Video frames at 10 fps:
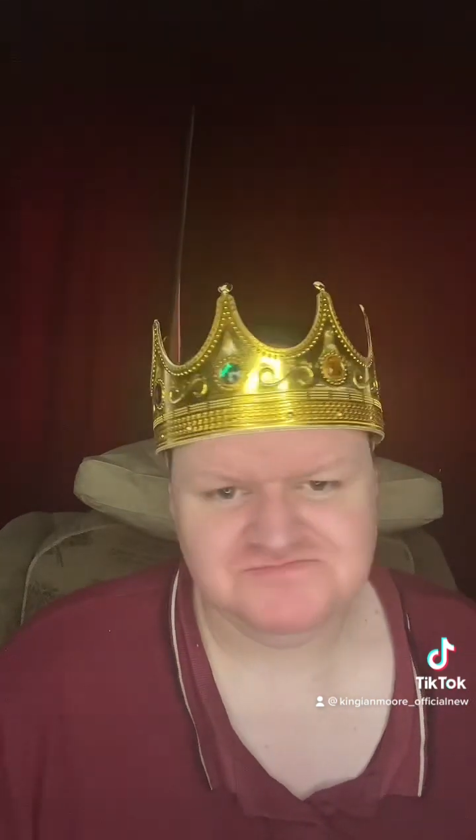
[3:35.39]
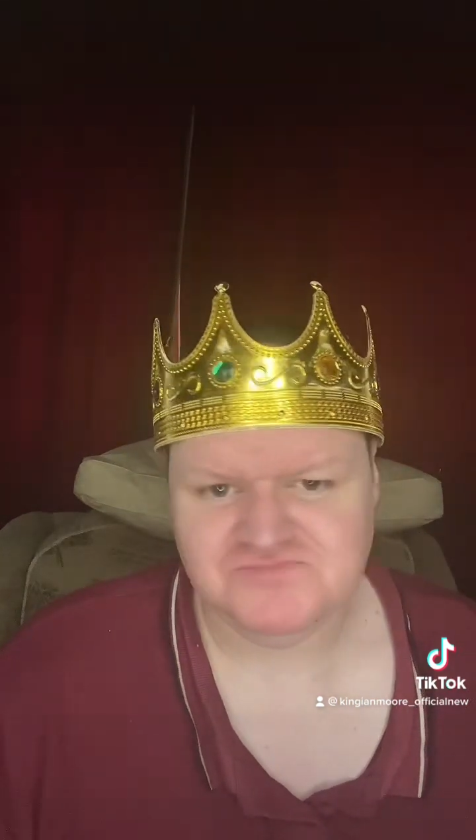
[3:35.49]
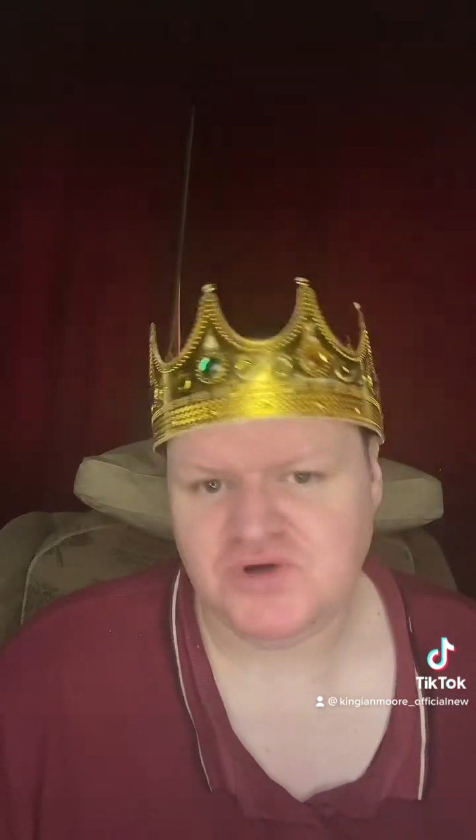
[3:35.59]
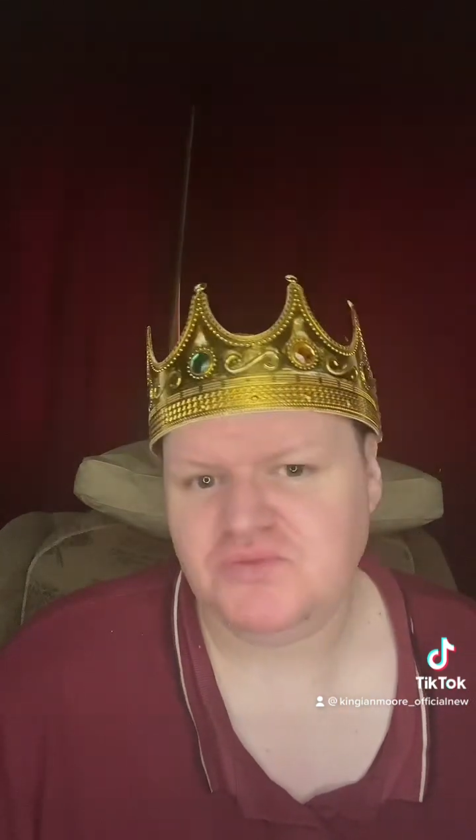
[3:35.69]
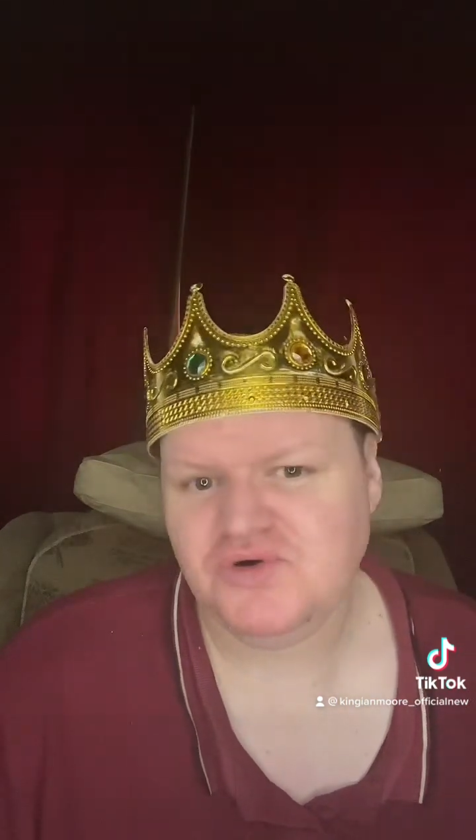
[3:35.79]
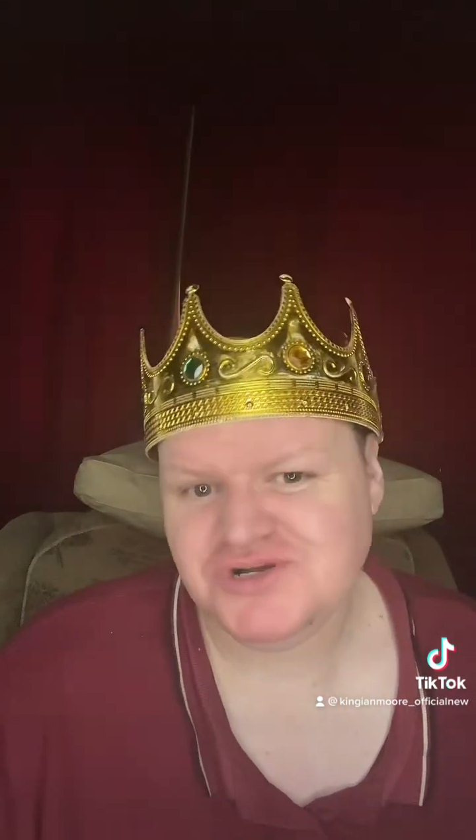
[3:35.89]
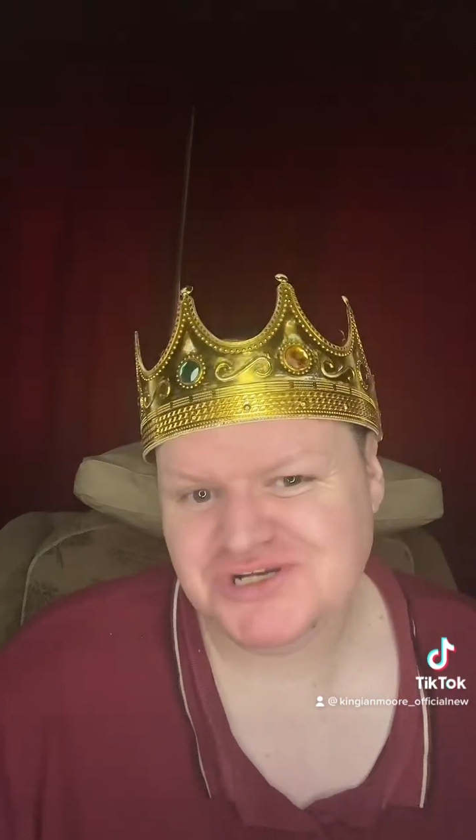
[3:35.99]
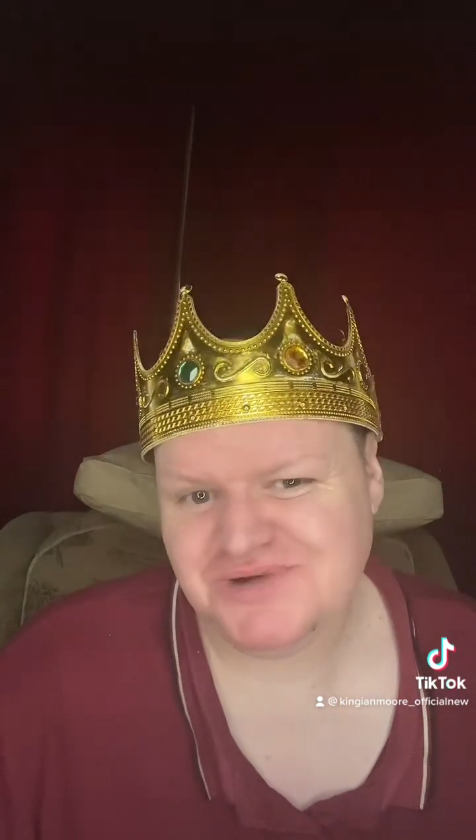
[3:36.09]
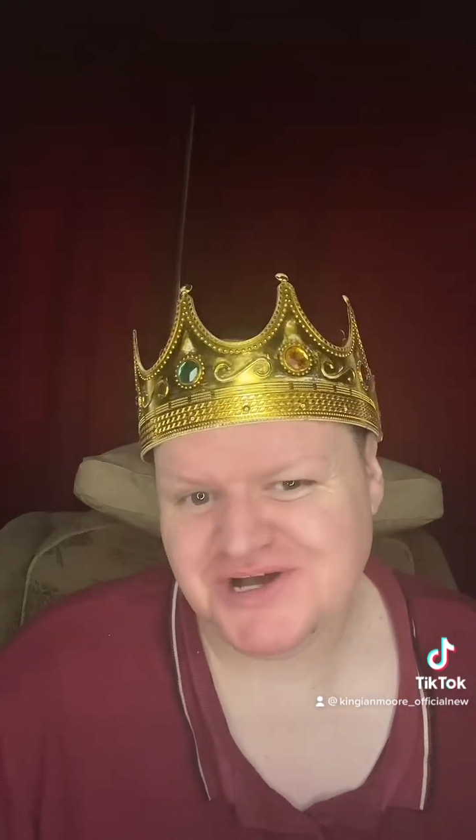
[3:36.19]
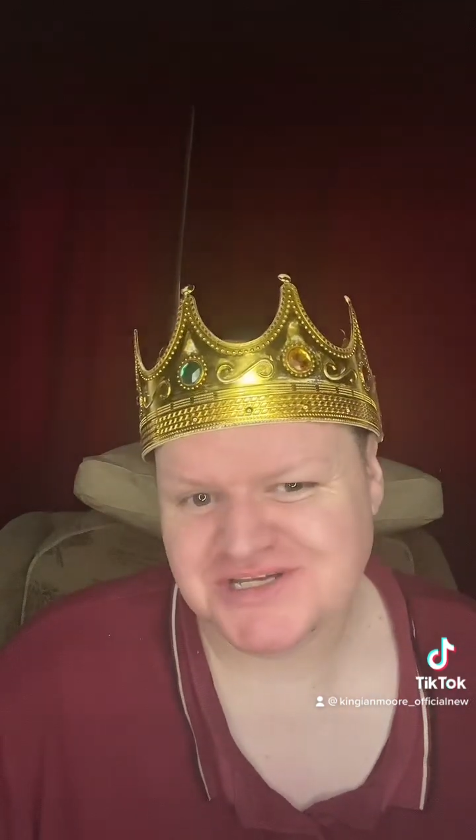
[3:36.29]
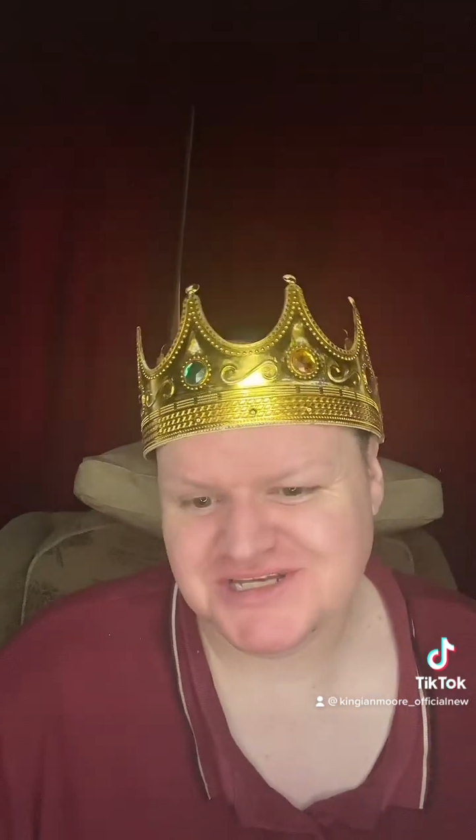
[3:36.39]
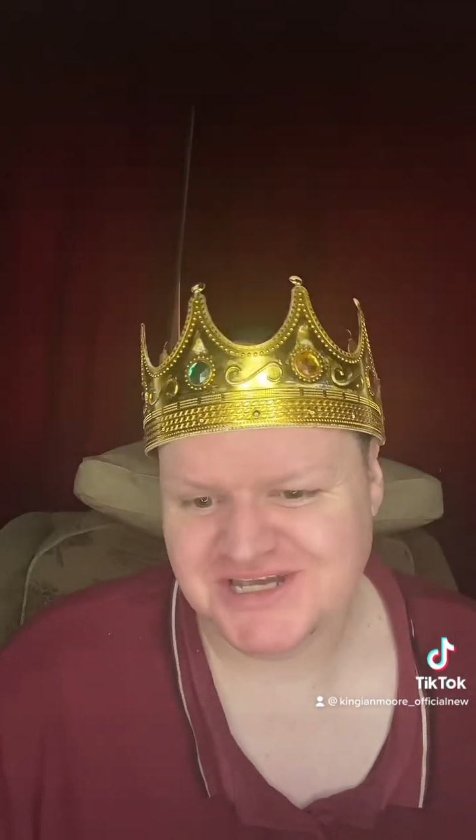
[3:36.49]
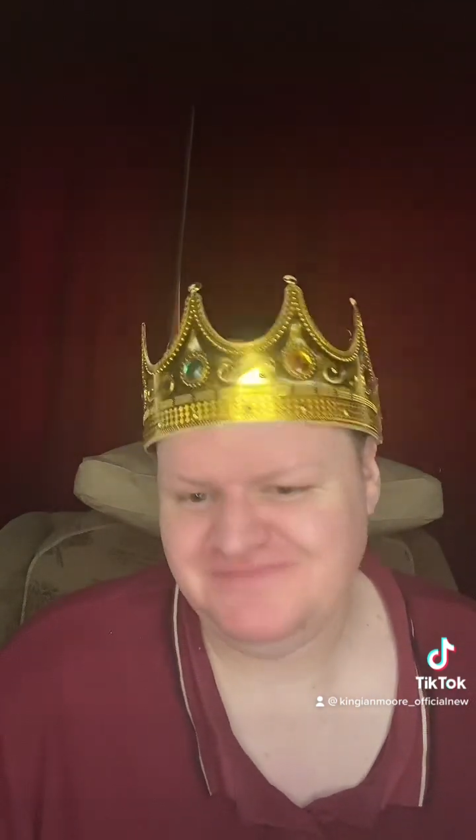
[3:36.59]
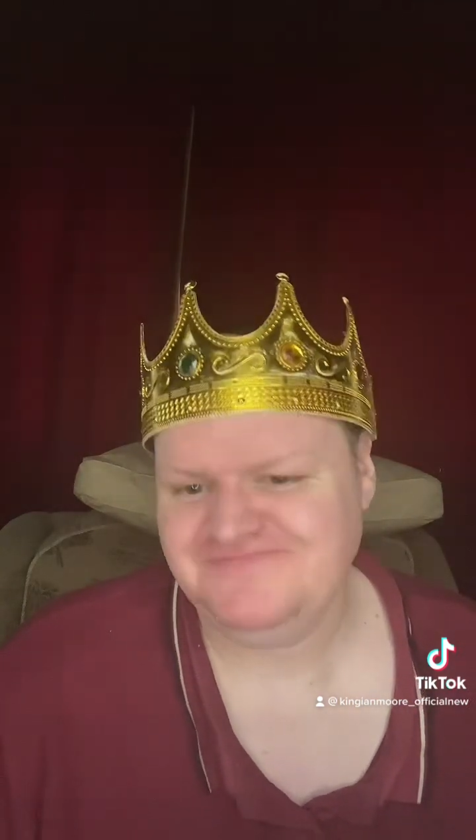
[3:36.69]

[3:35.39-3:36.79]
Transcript: What more could you ask, yeah?